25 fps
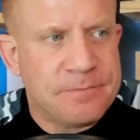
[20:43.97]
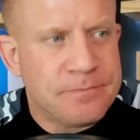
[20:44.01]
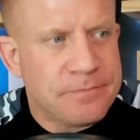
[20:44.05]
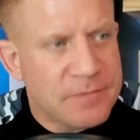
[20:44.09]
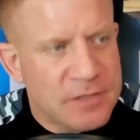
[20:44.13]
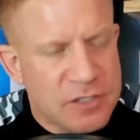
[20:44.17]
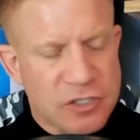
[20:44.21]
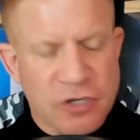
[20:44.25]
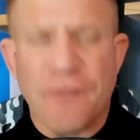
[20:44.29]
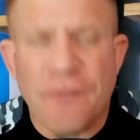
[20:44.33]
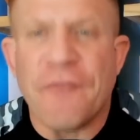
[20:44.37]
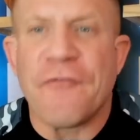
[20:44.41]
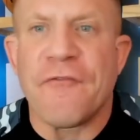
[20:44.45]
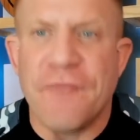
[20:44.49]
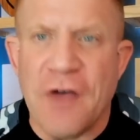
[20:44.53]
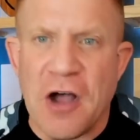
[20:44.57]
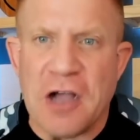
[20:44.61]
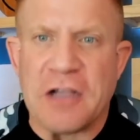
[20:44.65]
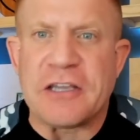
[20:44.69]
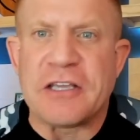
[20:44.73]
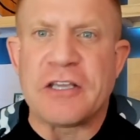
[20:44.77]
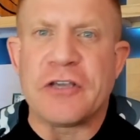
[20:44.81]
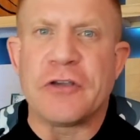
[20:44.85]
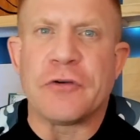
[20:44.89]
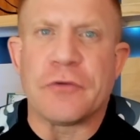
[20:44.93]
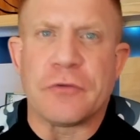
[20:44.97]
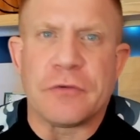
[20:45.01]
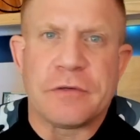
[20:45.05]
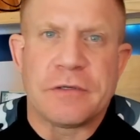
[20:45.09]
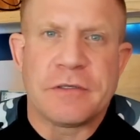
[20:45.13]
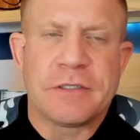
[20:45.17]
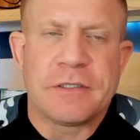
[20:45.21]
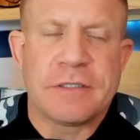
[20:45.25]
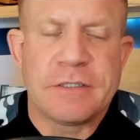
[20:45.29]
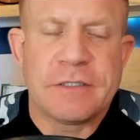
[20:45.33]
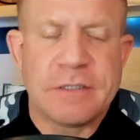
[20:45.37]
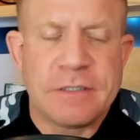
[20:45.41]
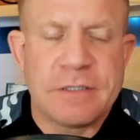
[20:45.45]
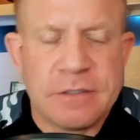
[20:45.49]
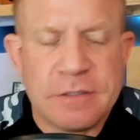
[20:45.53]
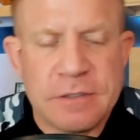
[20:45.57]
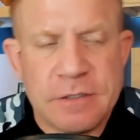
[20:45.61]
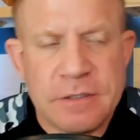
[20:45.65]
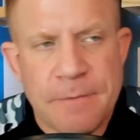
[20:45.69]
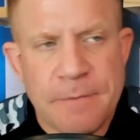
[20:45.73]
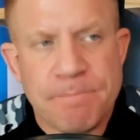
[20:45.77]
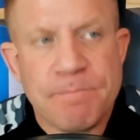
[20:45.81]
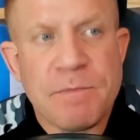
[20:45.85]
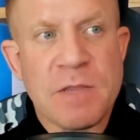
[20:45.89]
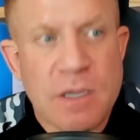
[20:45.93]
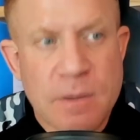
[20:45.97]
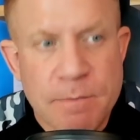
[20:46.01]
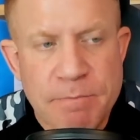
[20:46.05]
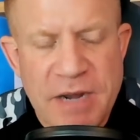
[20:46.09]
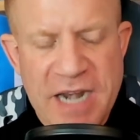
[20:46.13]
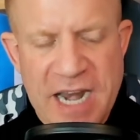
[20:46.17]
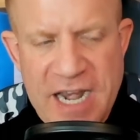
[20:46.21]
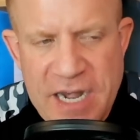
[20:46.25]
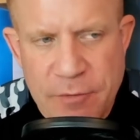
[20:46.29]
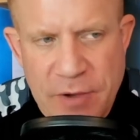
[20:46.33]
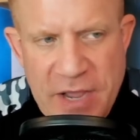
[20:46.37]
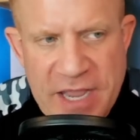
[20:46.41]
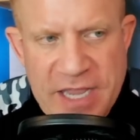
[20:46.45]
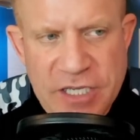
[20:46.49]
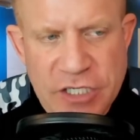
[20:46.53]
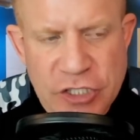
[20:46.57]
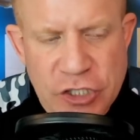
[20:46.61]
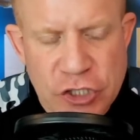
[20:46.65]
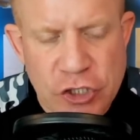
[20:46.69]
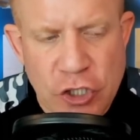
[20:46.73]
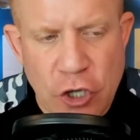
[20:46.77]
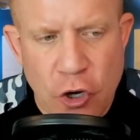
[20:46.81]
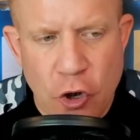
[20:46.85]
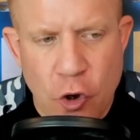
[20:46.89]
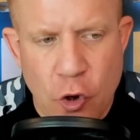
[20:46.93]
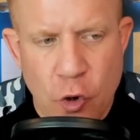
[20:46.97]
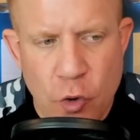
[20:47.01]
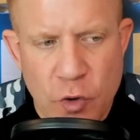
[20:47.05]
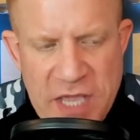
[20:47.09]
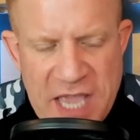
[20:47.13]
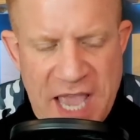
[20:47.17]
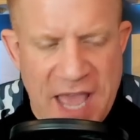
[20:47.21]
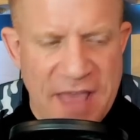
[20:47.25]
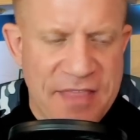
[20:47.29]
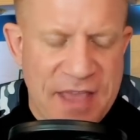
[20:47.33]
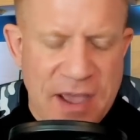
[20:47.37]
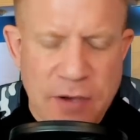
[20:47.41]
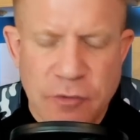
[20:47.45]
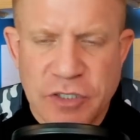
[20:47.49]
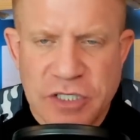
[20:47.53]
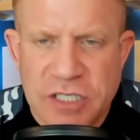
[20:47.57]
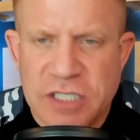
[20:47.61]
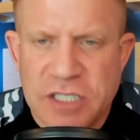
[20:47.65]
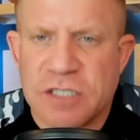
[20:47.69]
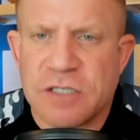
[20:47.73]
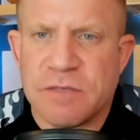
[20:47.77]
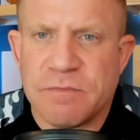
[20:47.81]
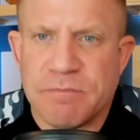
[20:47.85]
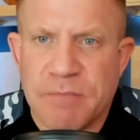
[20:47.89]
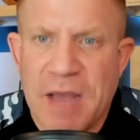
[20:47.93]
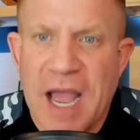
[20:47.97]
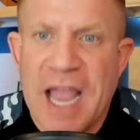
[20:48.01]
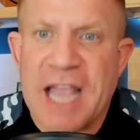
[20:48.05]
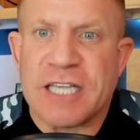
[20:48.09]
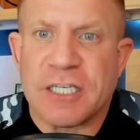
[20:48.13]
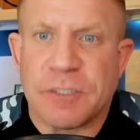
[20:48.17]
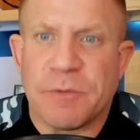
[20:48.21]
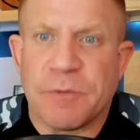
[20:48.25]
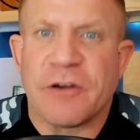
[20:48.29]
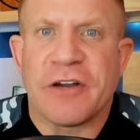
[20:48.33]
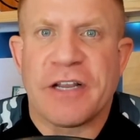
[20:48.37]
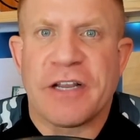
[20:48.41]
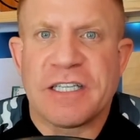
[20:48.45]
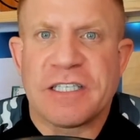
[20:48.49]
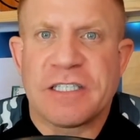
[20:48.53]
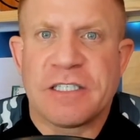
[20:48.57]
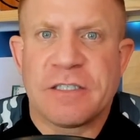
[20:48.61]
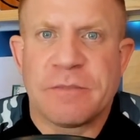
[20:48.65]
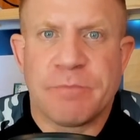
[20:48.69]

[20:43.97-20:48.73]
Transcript: So fuck you. But anyway, so yeah, that was my experience.